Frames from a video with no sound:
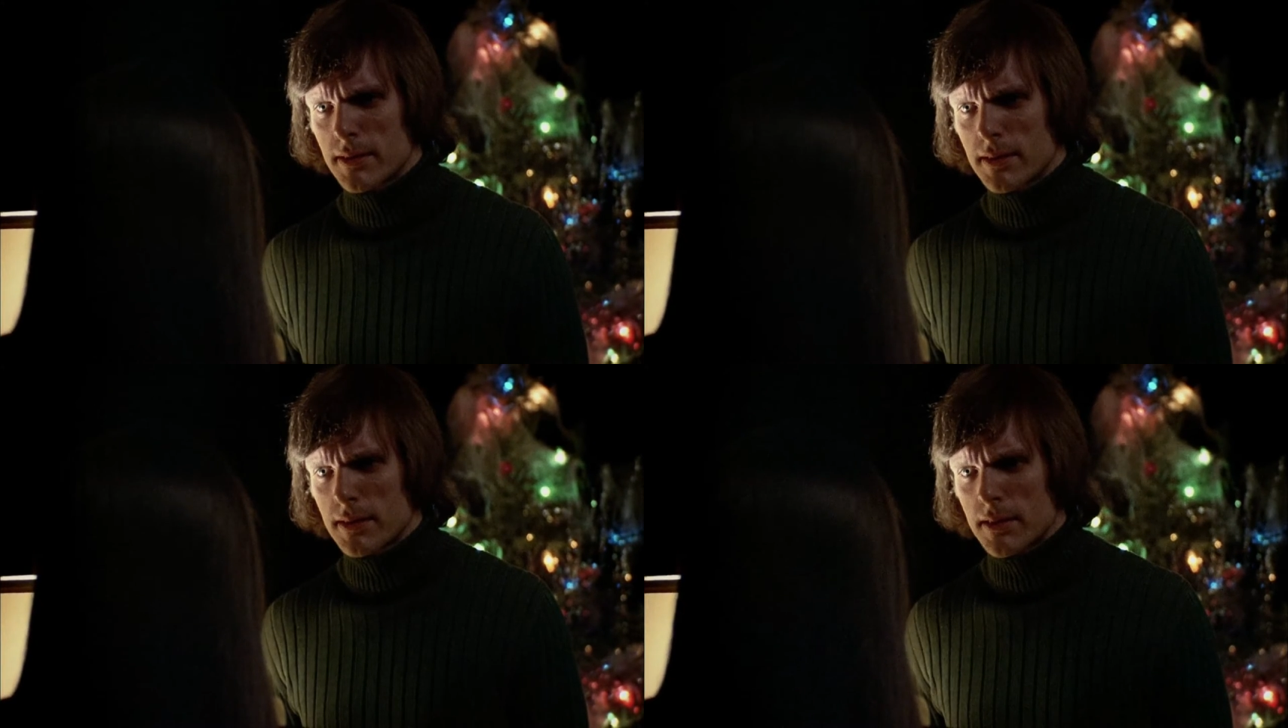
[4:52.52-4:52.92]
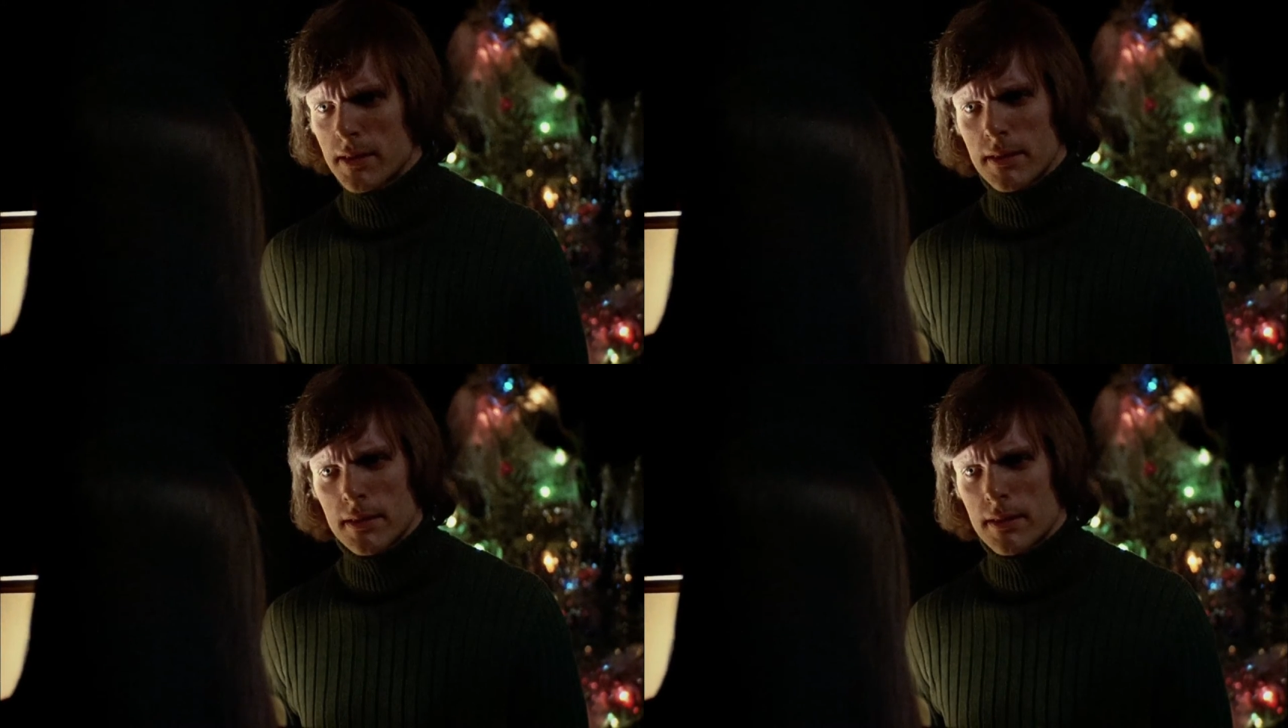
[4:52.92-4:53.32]
to this
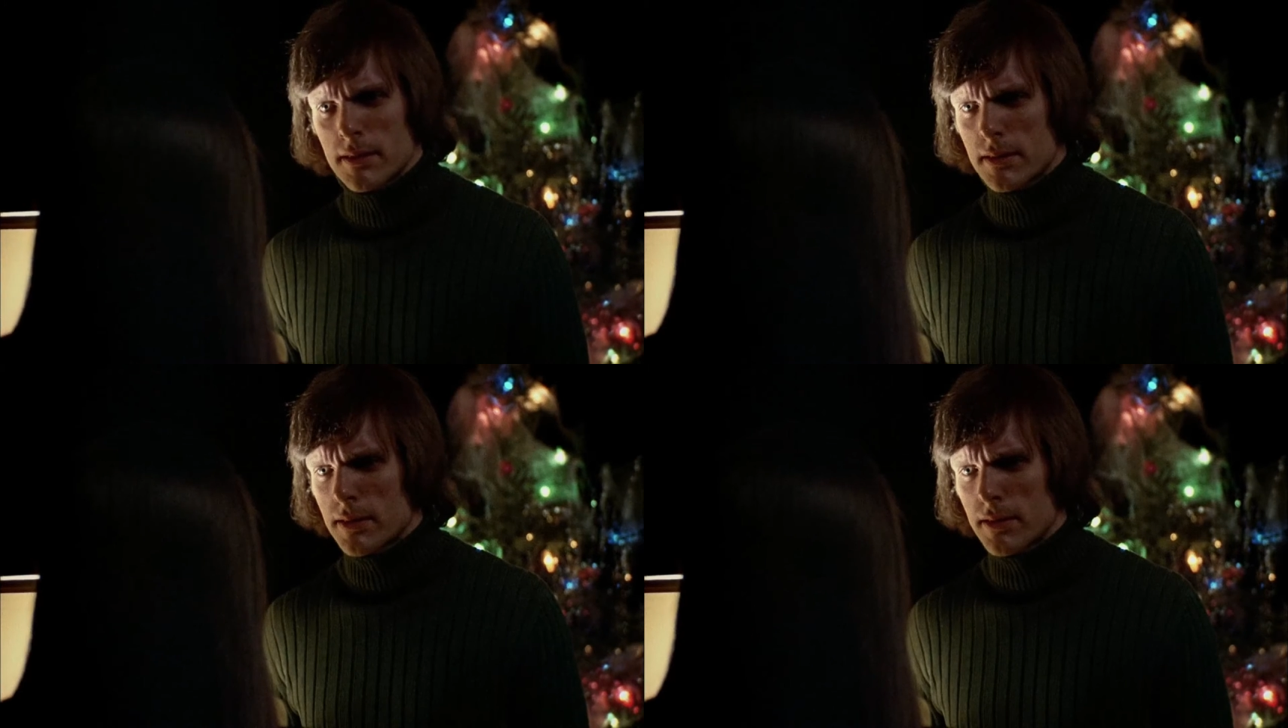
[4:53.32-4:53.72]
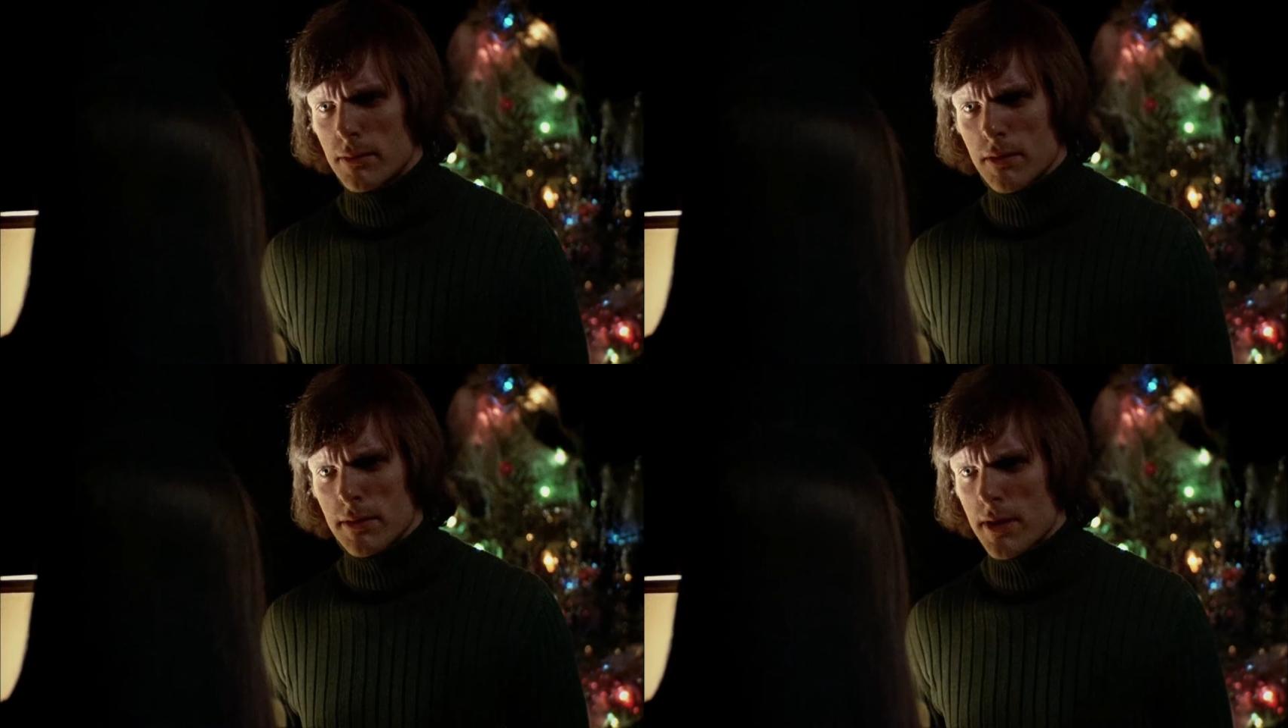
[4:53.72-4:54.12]
one from Black
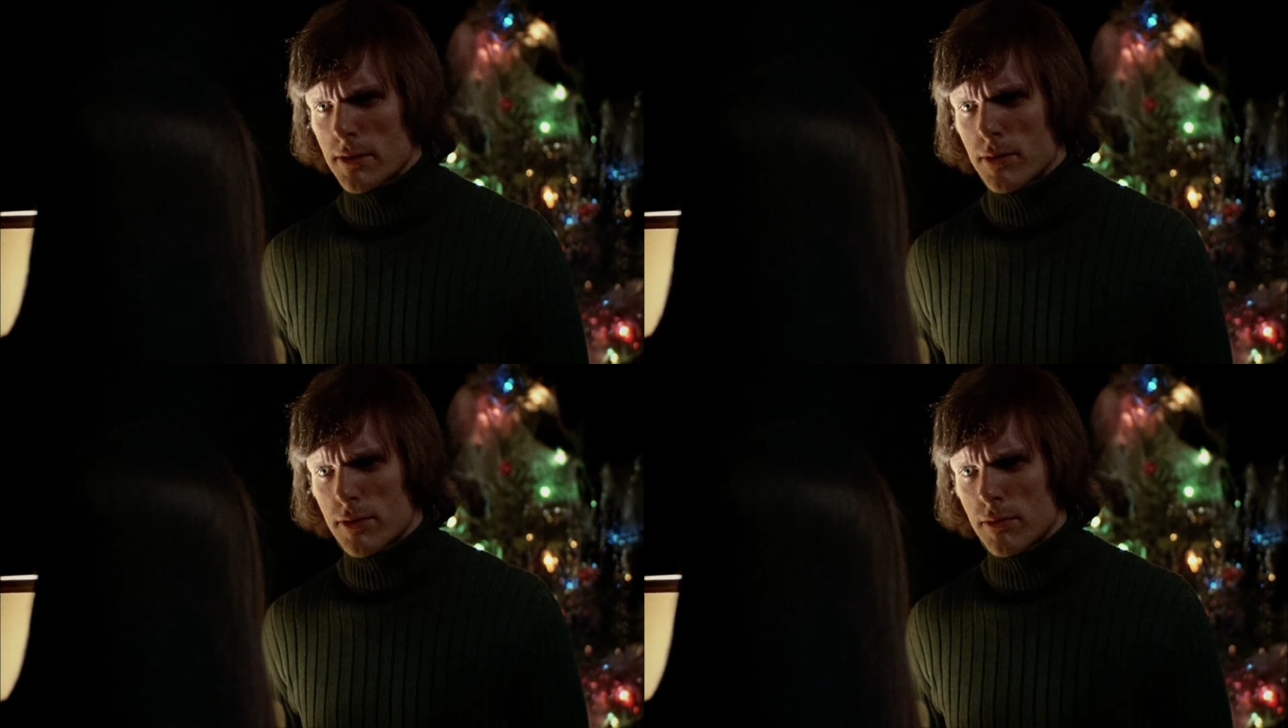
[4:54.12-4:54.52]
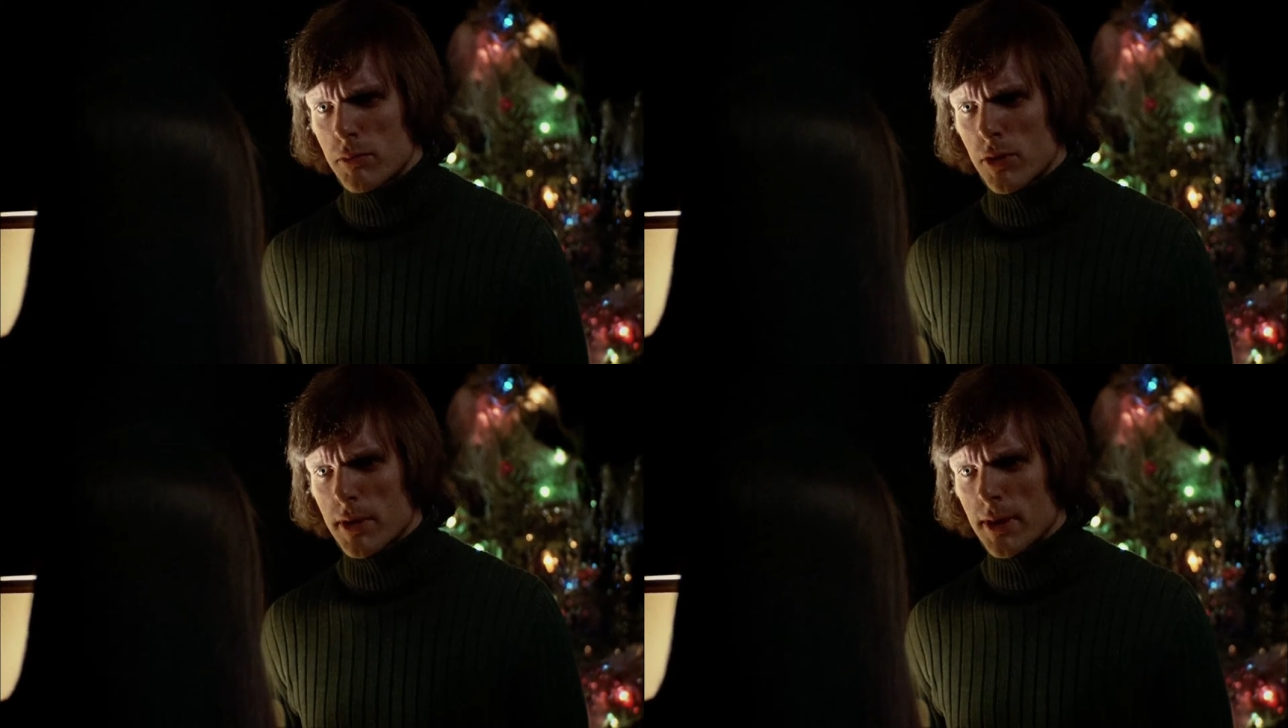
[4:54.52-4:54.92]
Christmas.
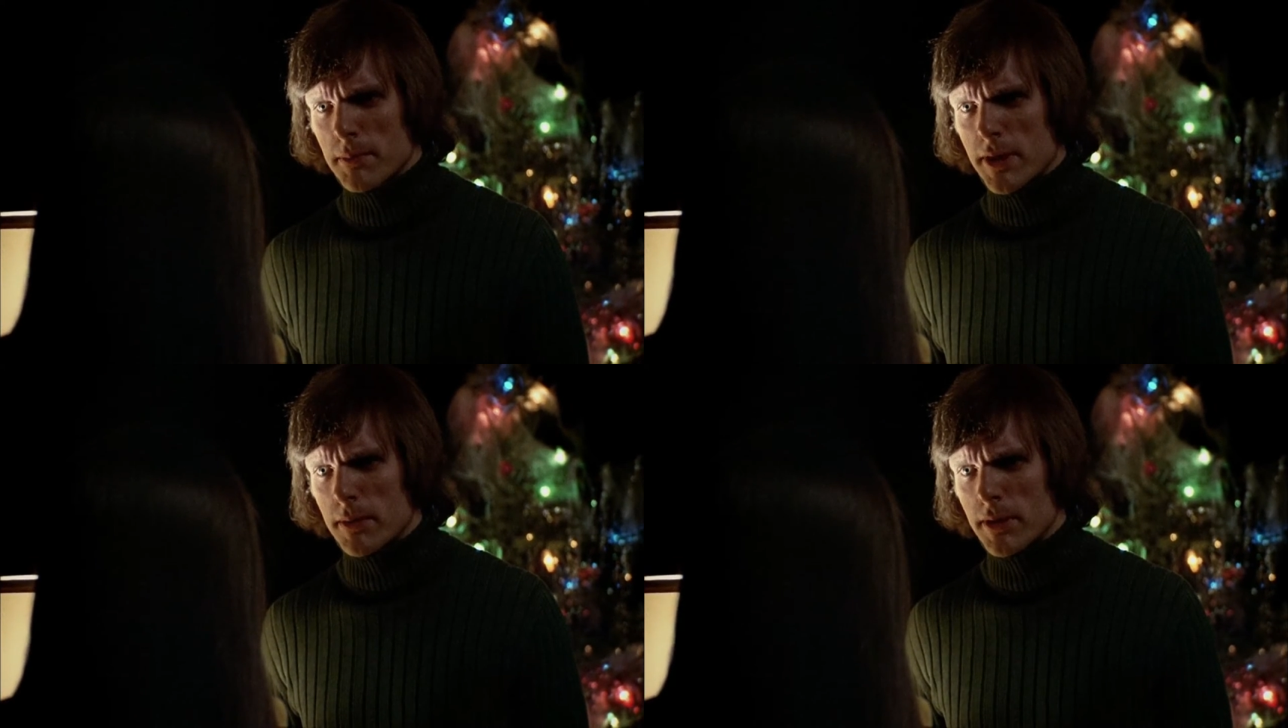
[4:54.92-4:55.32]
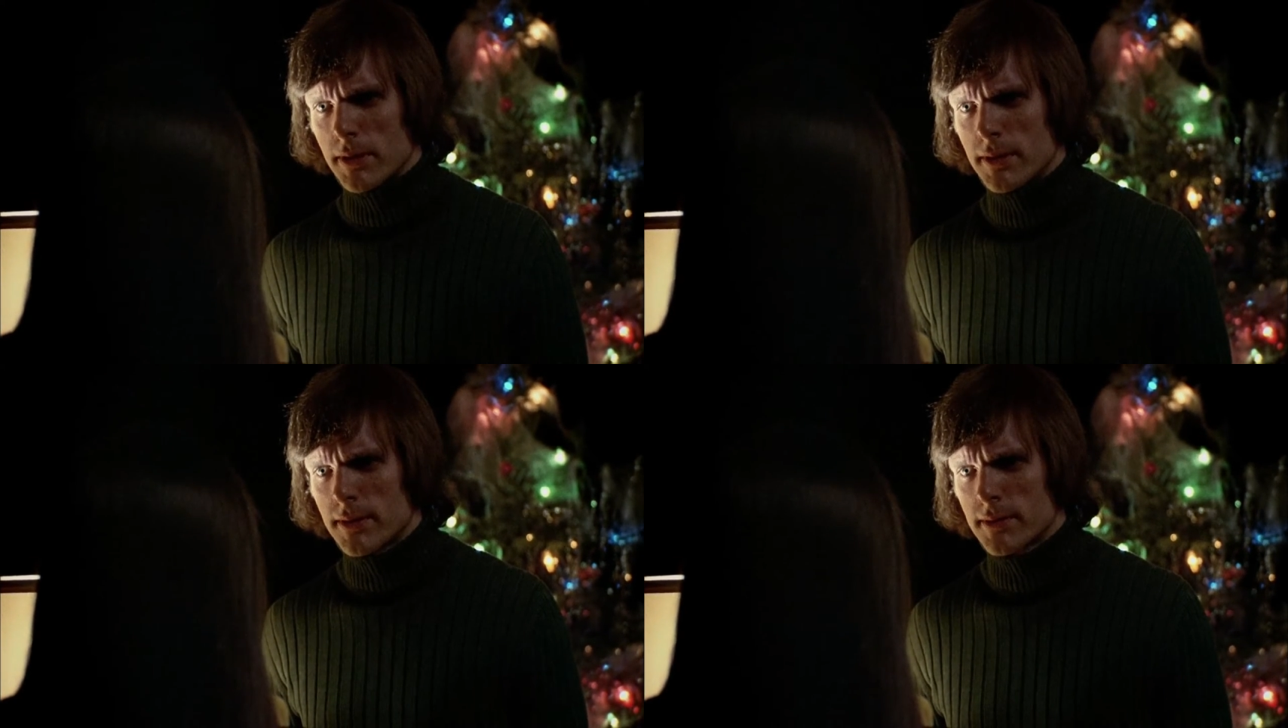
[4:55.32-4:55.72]
But
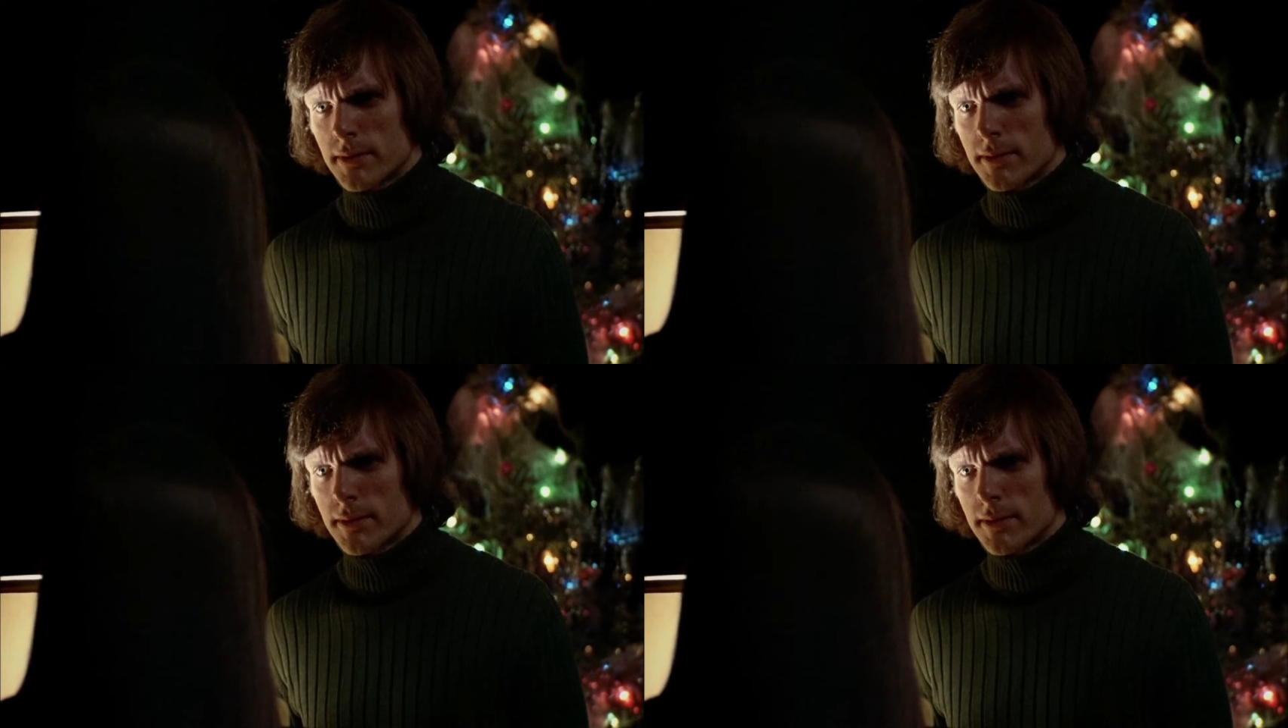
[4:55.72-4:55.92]
and what